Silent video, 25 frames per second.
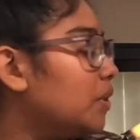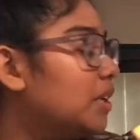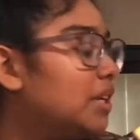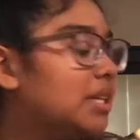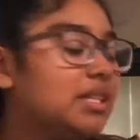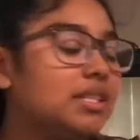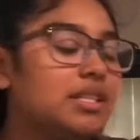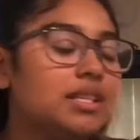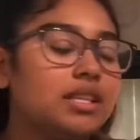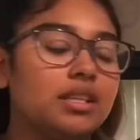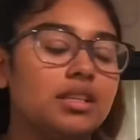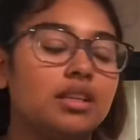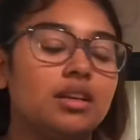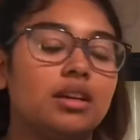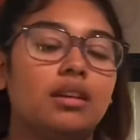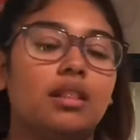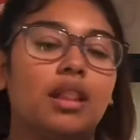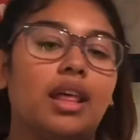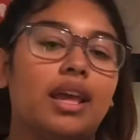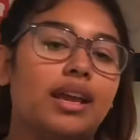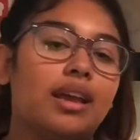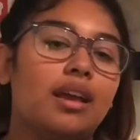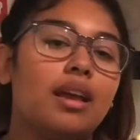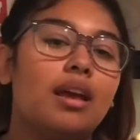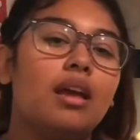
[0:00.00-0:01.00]
the
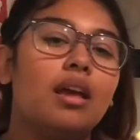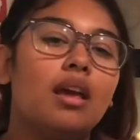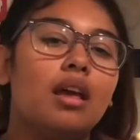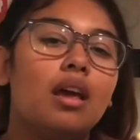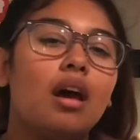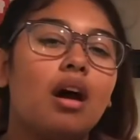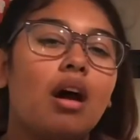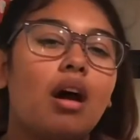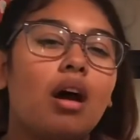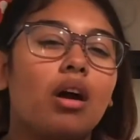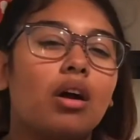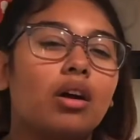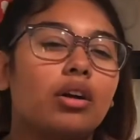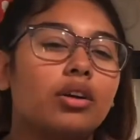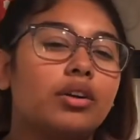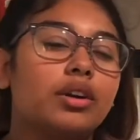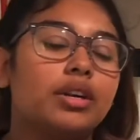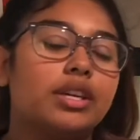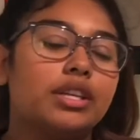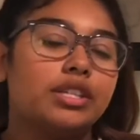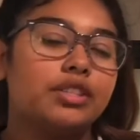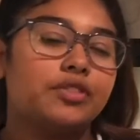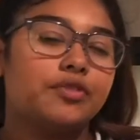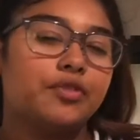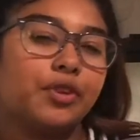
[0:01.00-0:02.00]
harder it
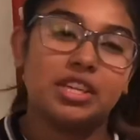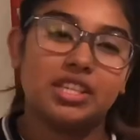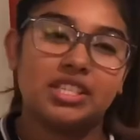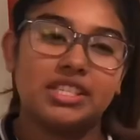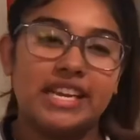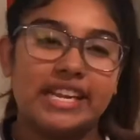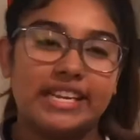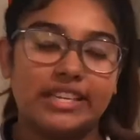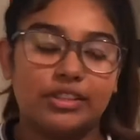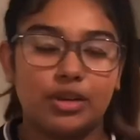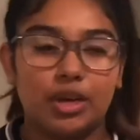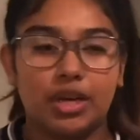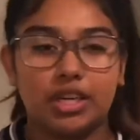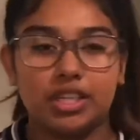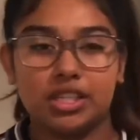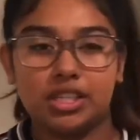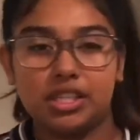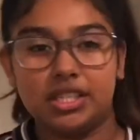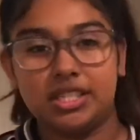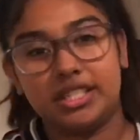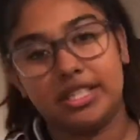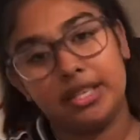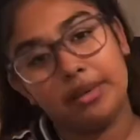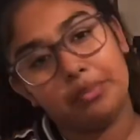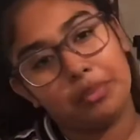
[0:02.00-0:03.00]
is for your snake to actually
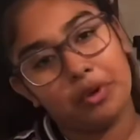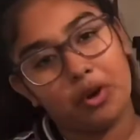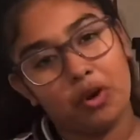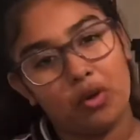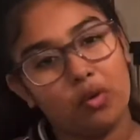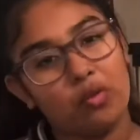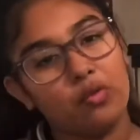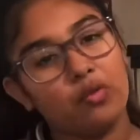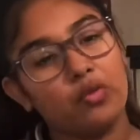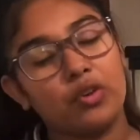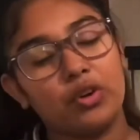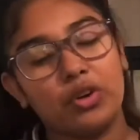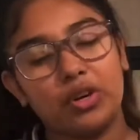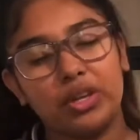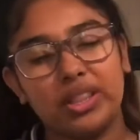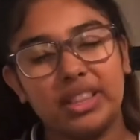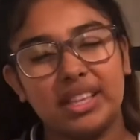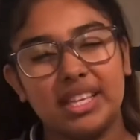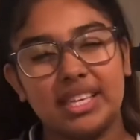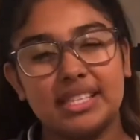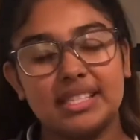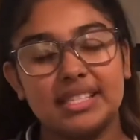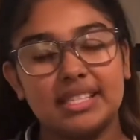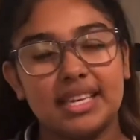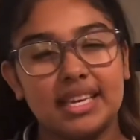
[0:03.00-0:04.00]
tip over and
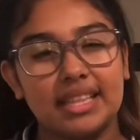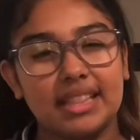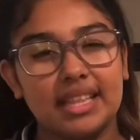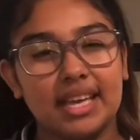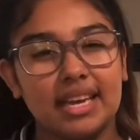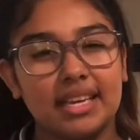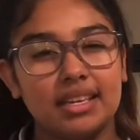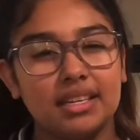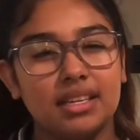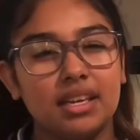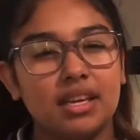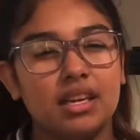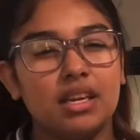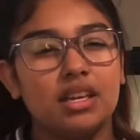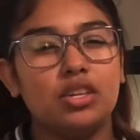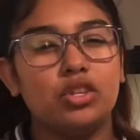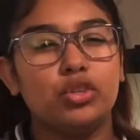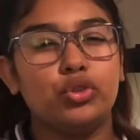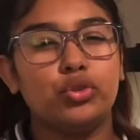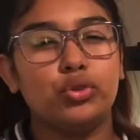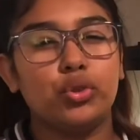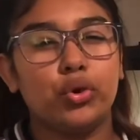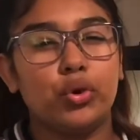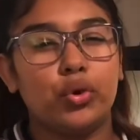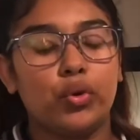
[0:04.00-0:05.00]
things like that.
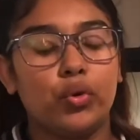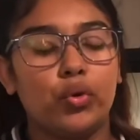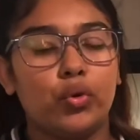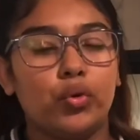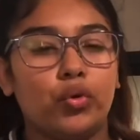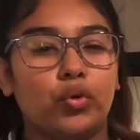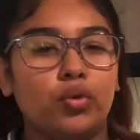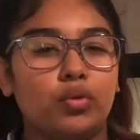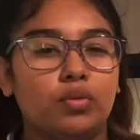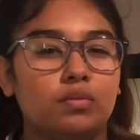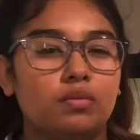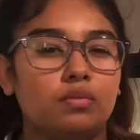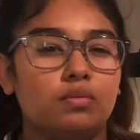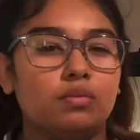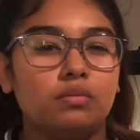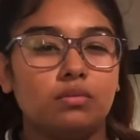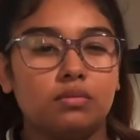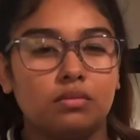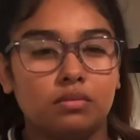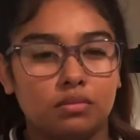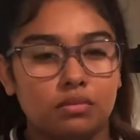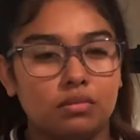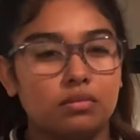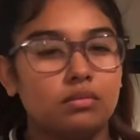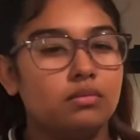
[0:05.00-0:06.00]
So
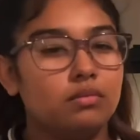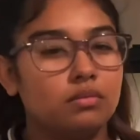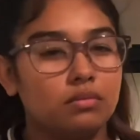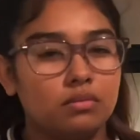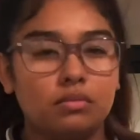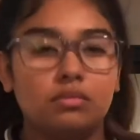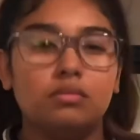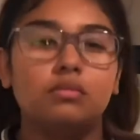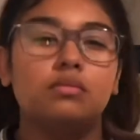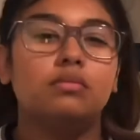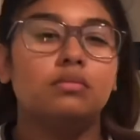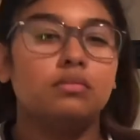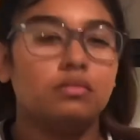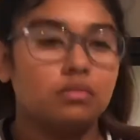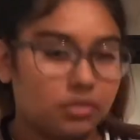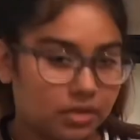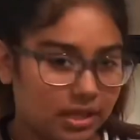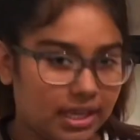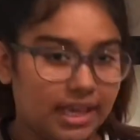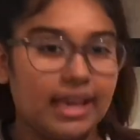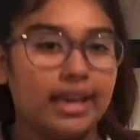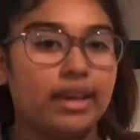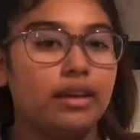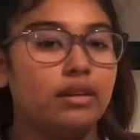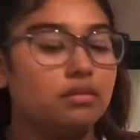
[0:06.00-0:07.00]
yeah,
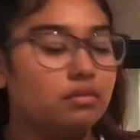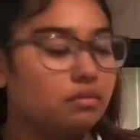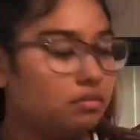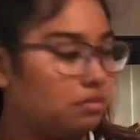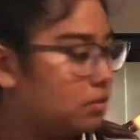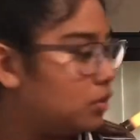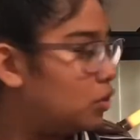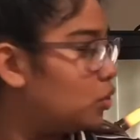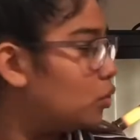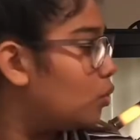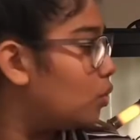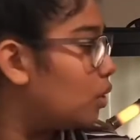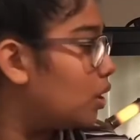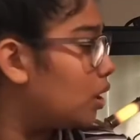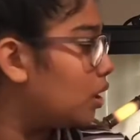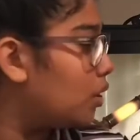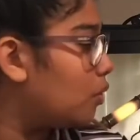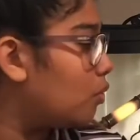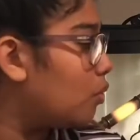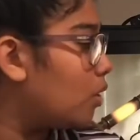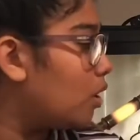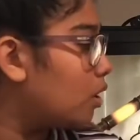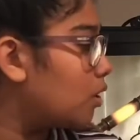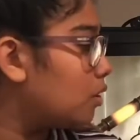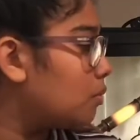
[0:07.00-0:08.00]
you want a
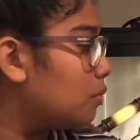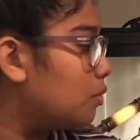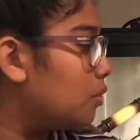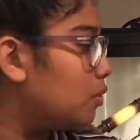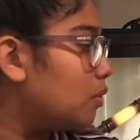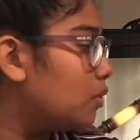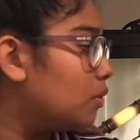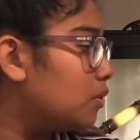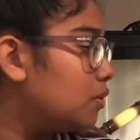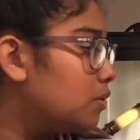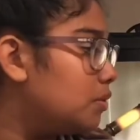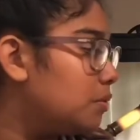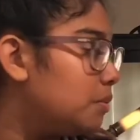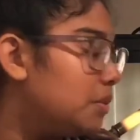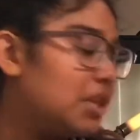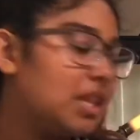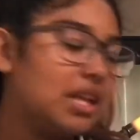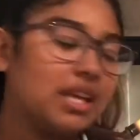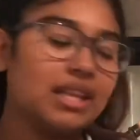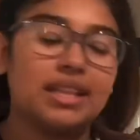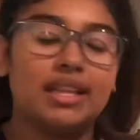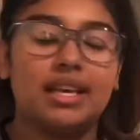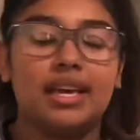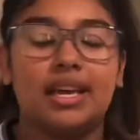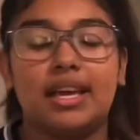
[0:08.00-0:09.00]
water bowl to be like
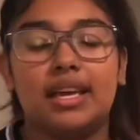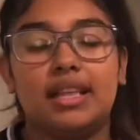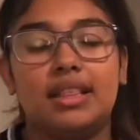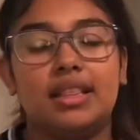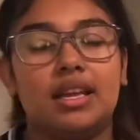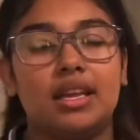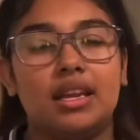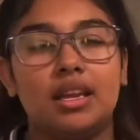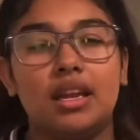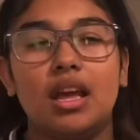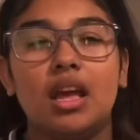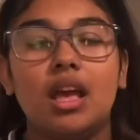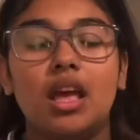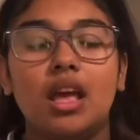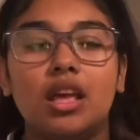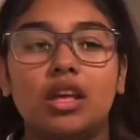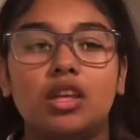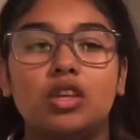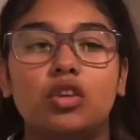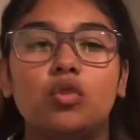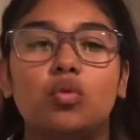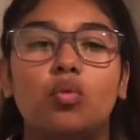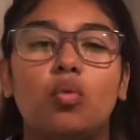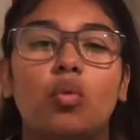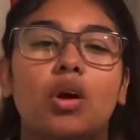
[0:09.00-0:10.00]
that. And then
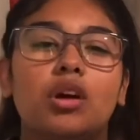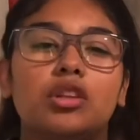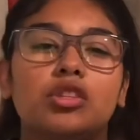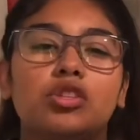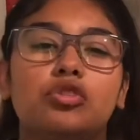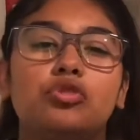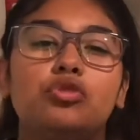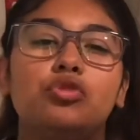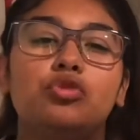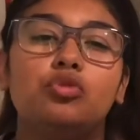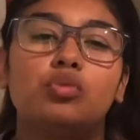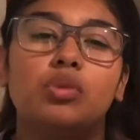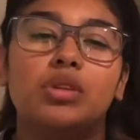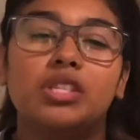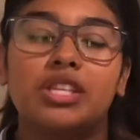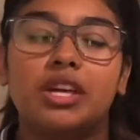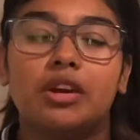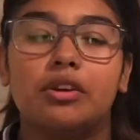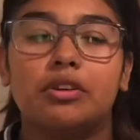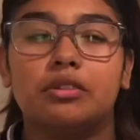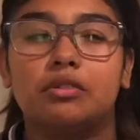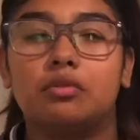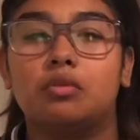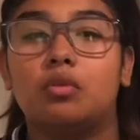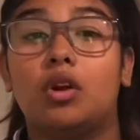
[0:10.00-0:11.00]
you want to switch out
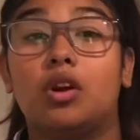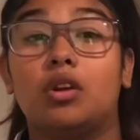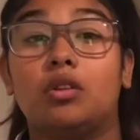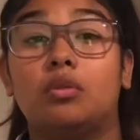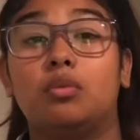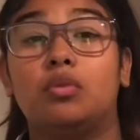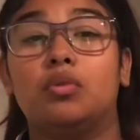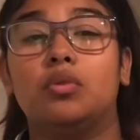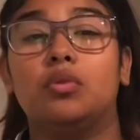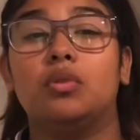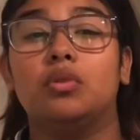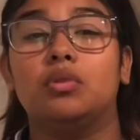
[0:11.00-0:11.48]
your water bowl,